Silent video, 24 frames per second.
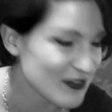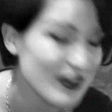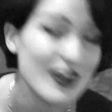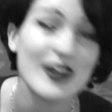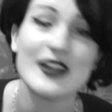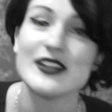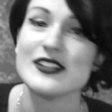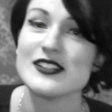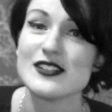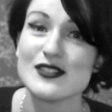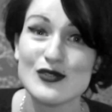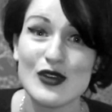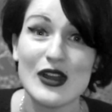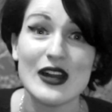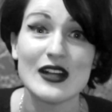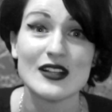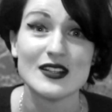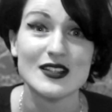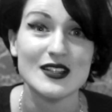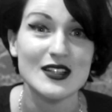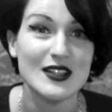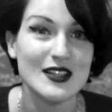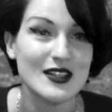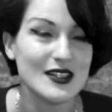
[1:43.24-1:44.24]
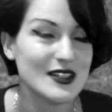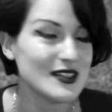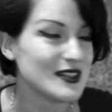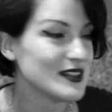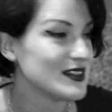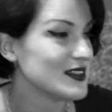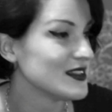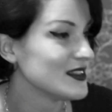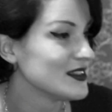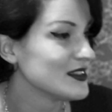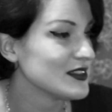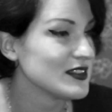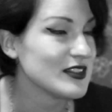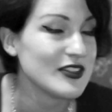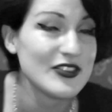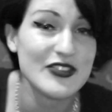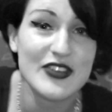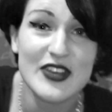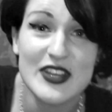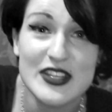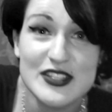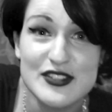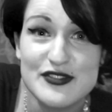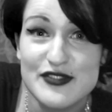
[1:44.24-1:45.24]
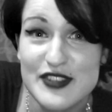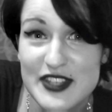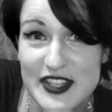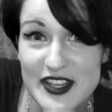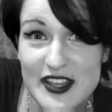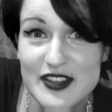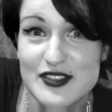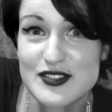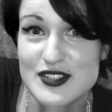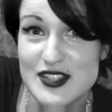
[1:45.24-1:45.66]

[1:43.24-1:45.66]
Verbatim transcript: right well first video